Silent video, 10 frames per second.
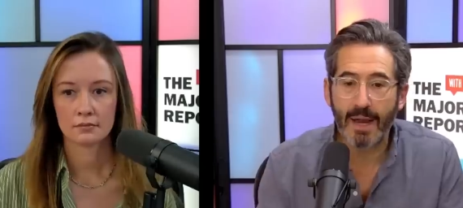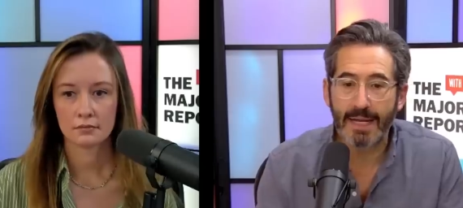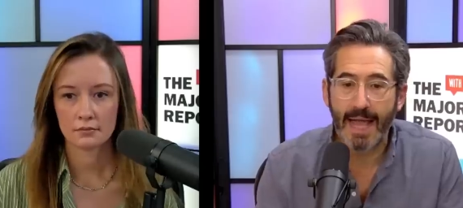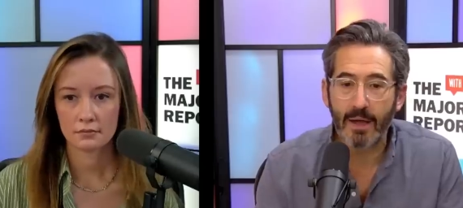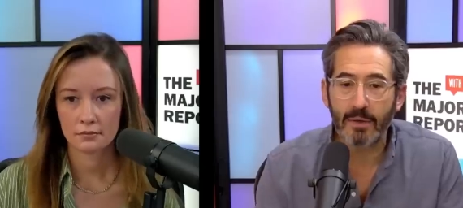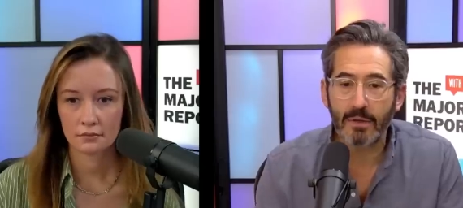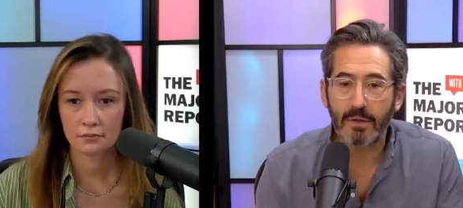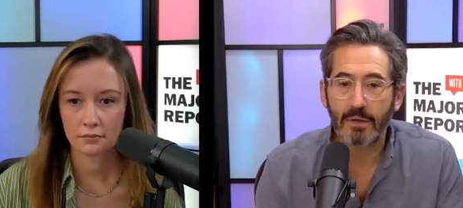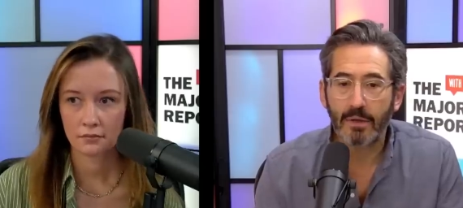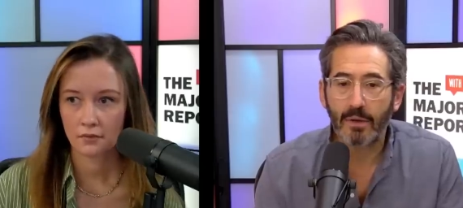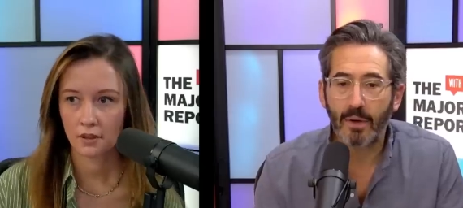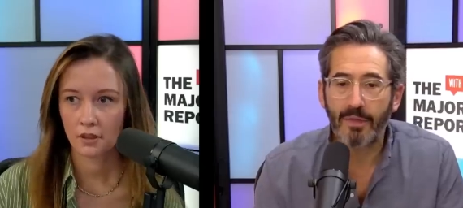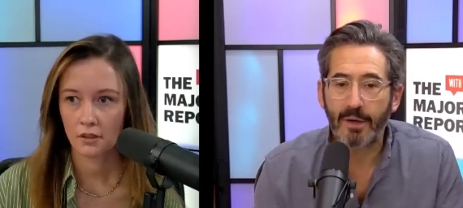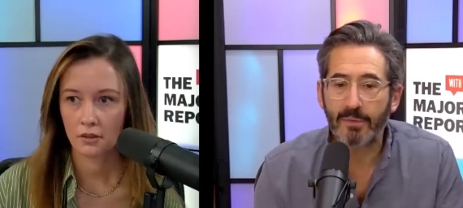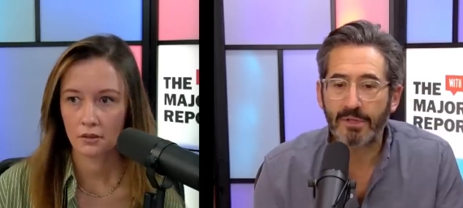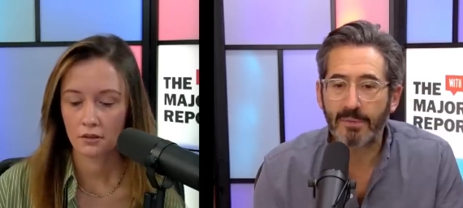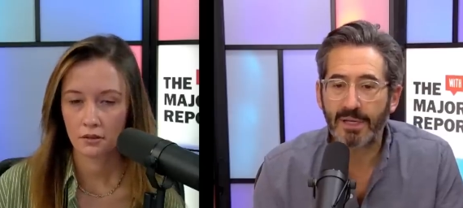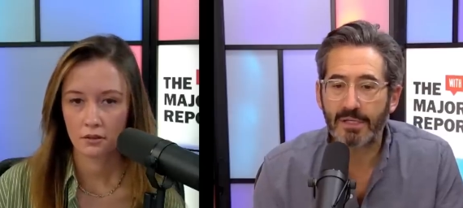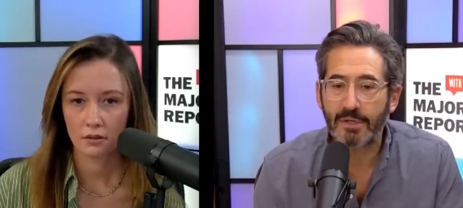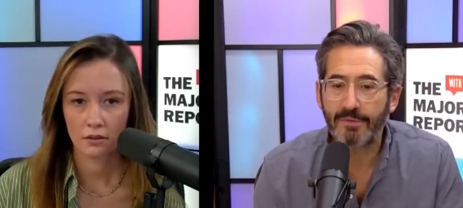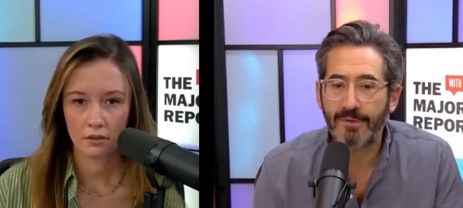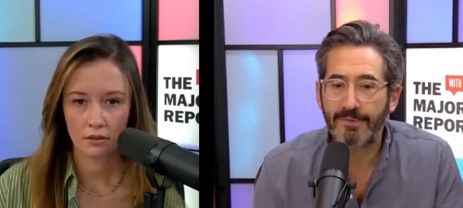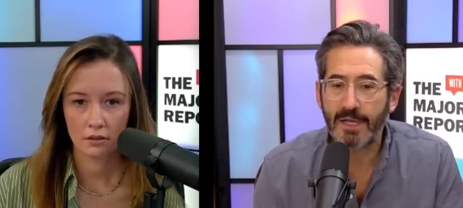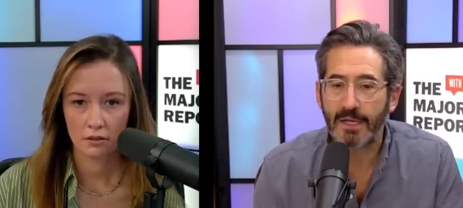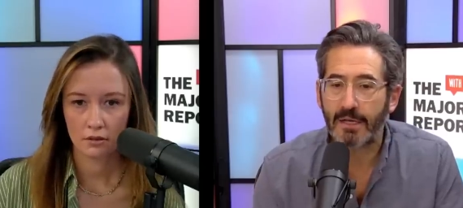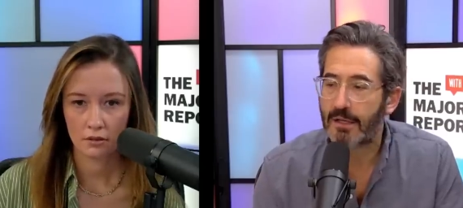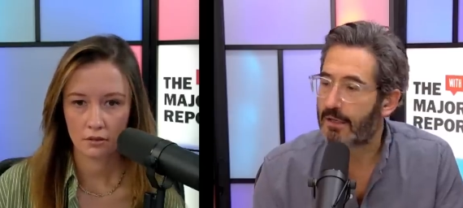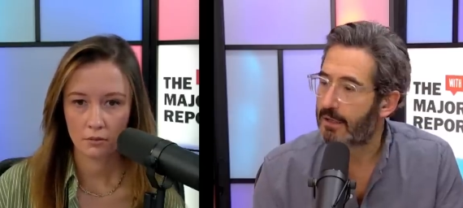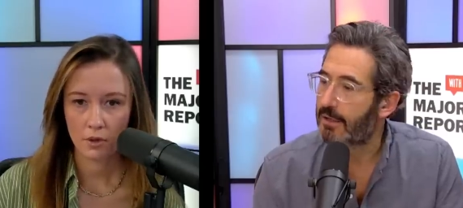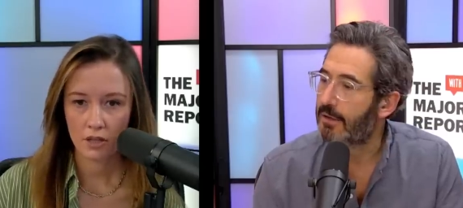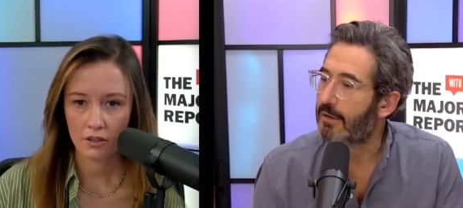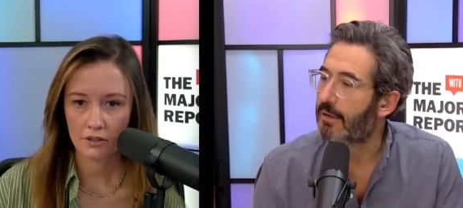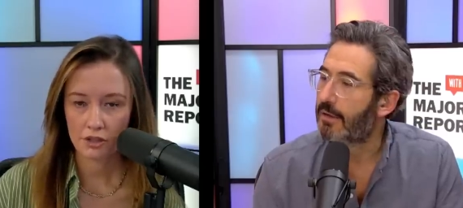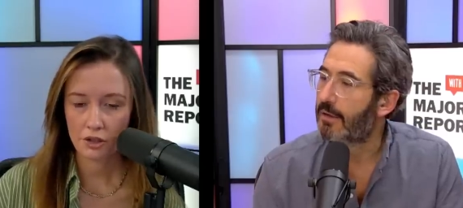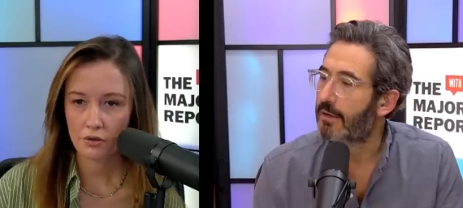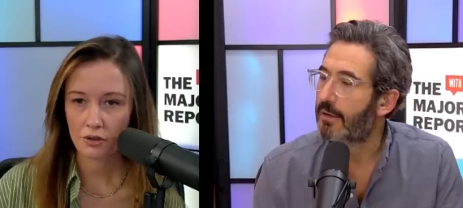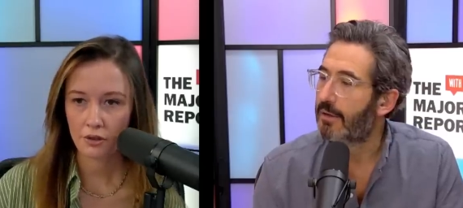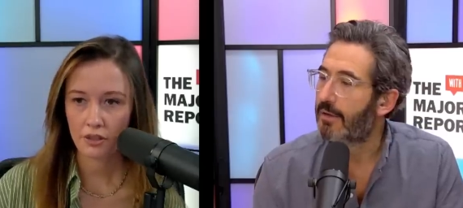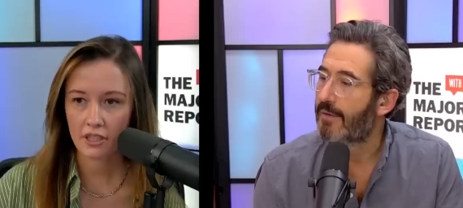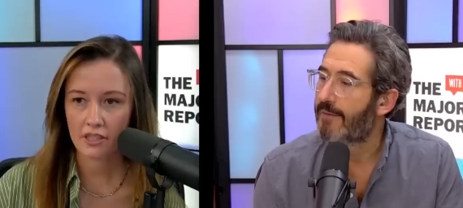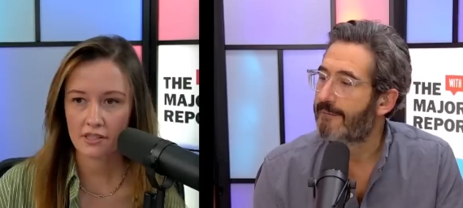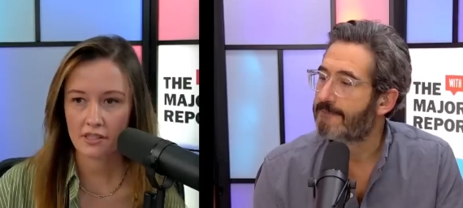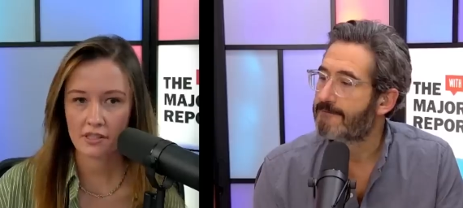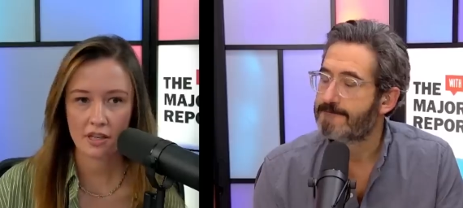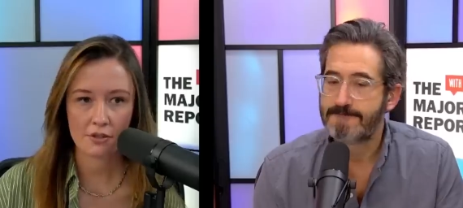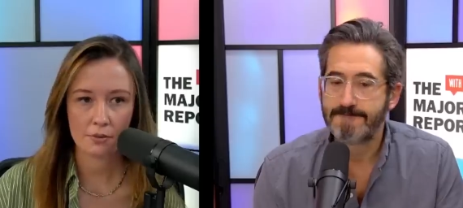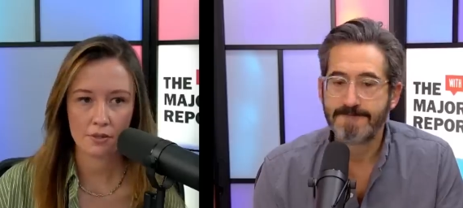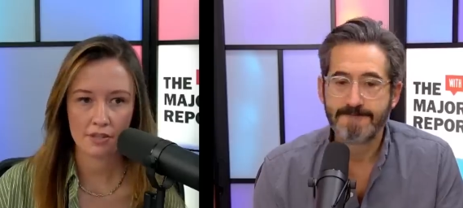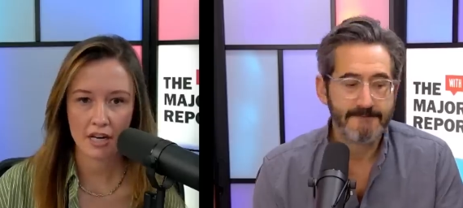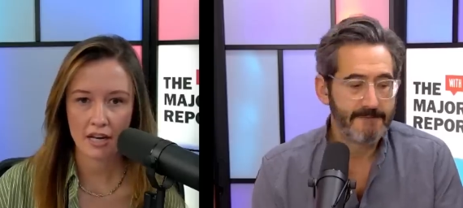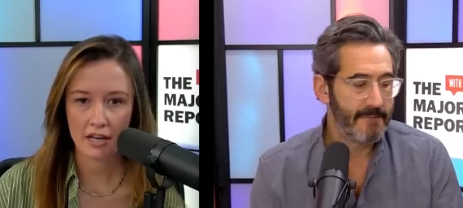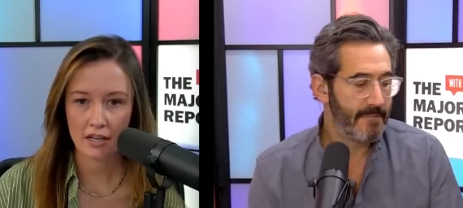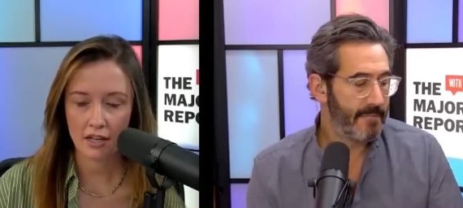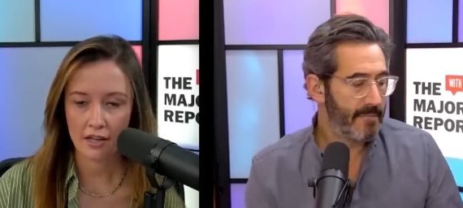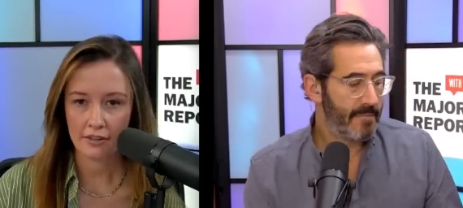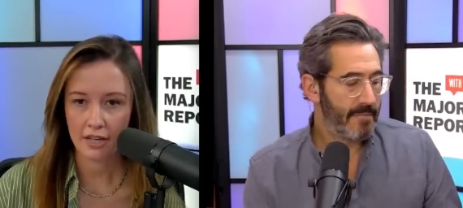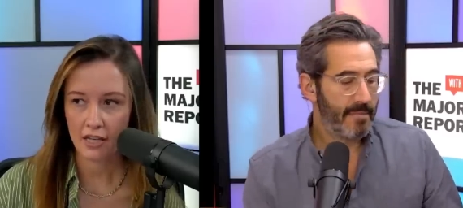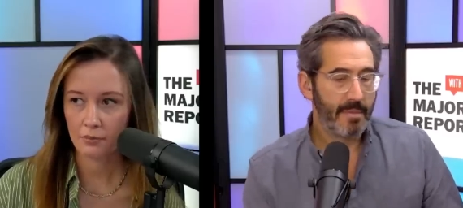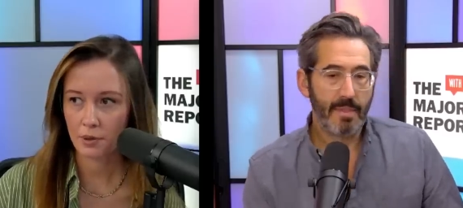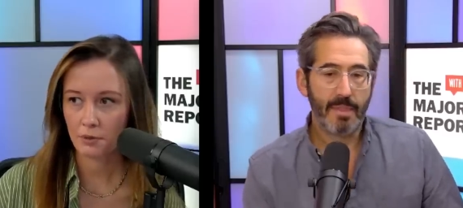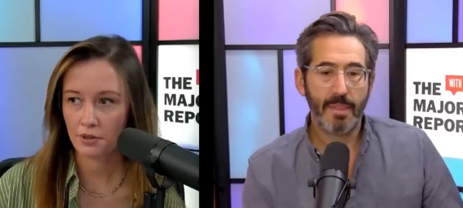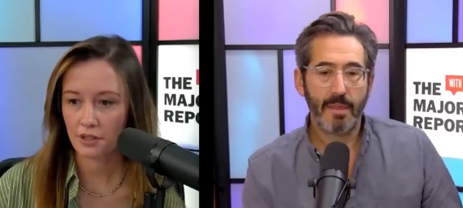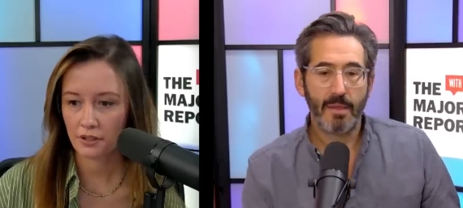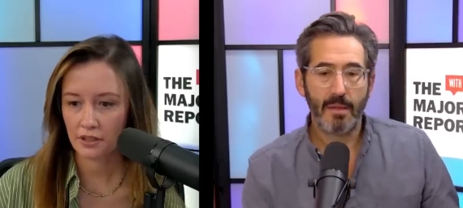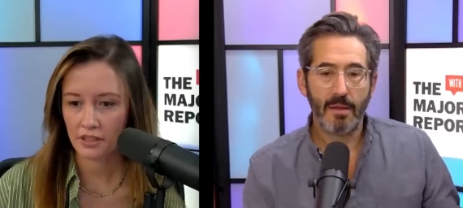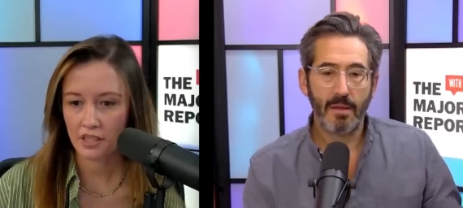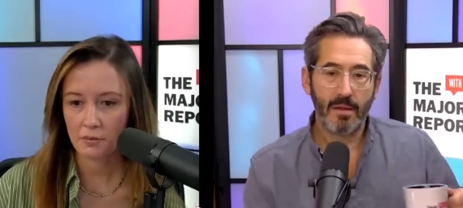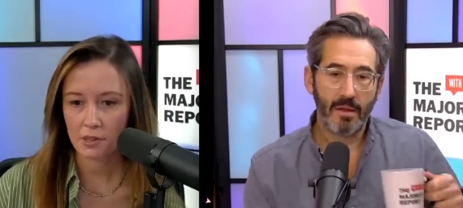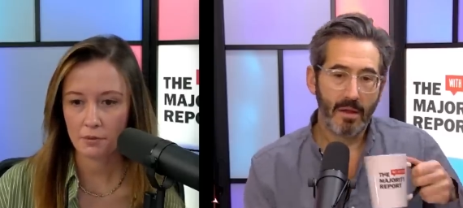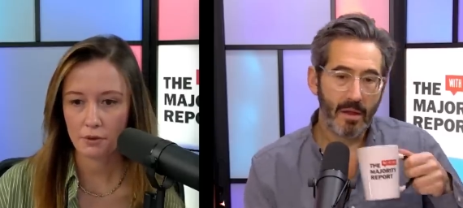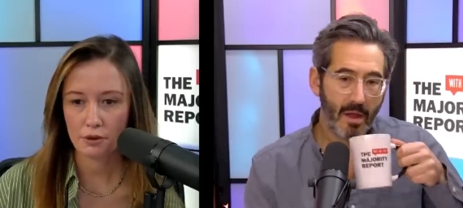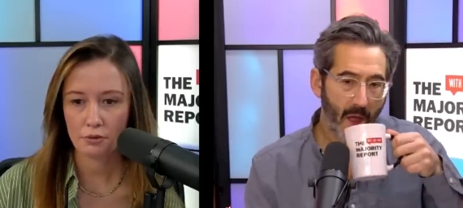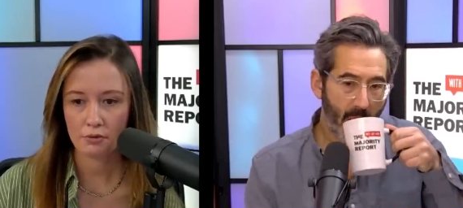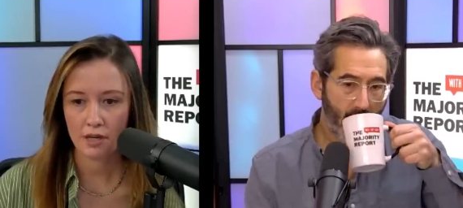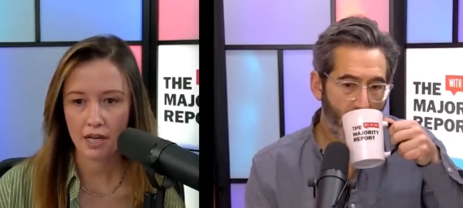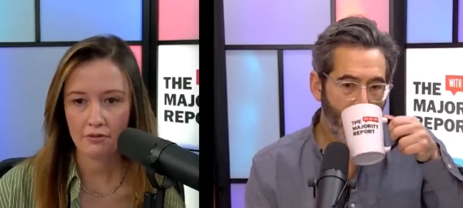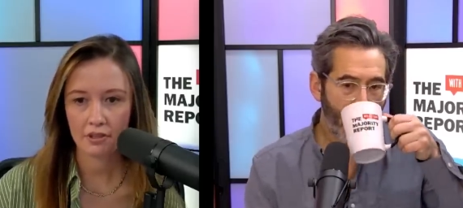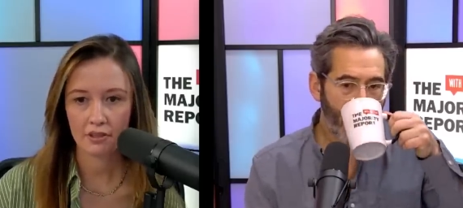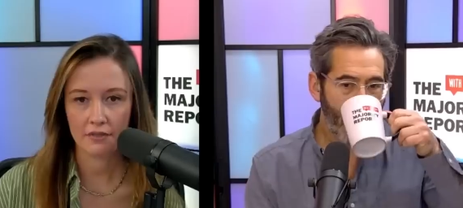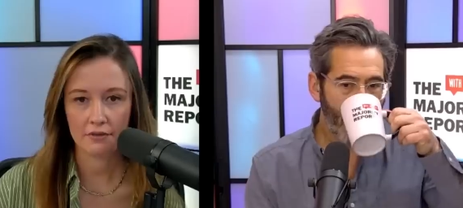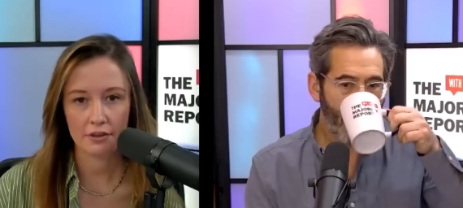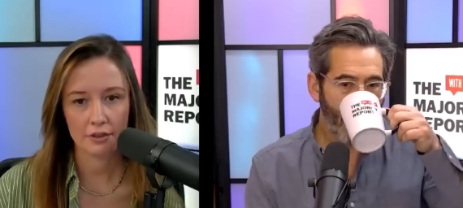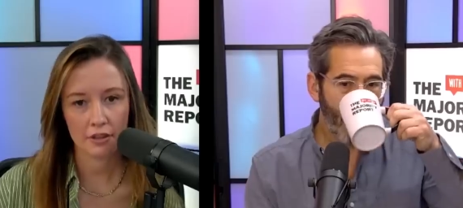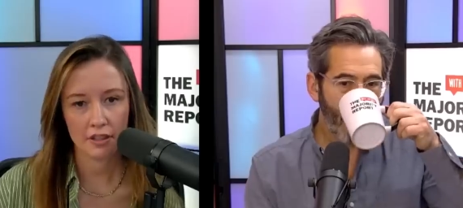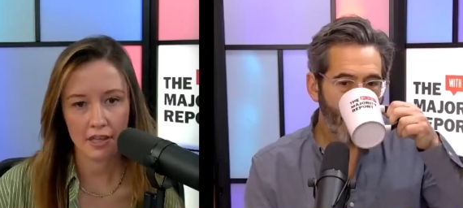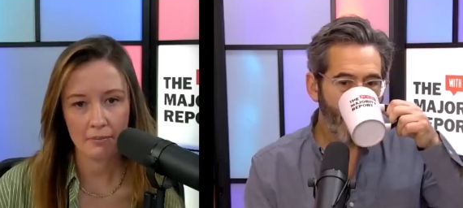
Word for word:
Speaker 1: right now? Or I thought it was going to be at 2:15.
Speaker 2: Well, 2:30 is the scheduled day and then we were hearing that he was supposed to arrive at 11:30. I